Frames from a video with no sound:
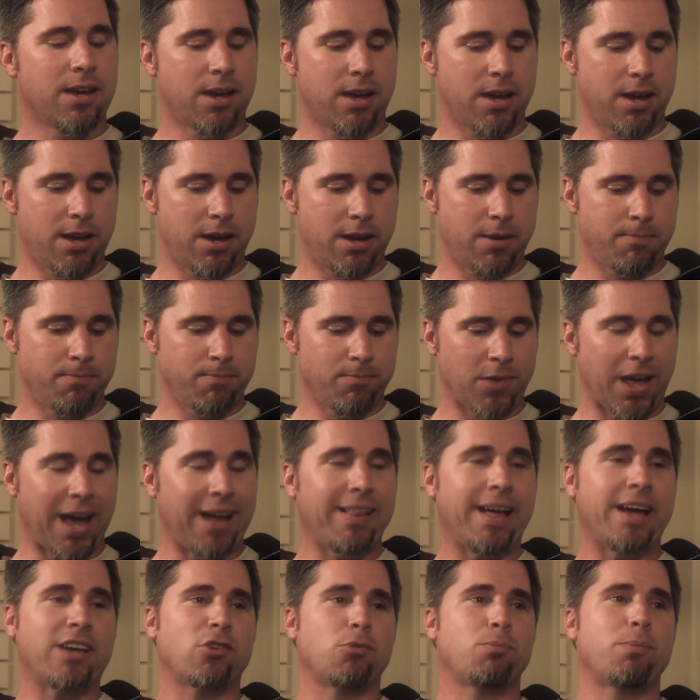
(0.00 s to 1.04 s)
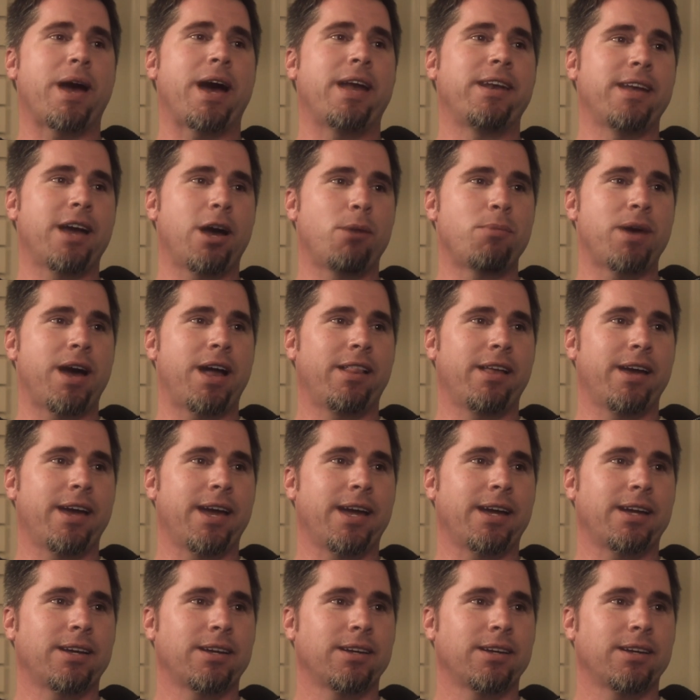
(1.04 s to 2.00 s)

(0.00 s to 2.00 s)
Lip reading: I like Spandau Ballet.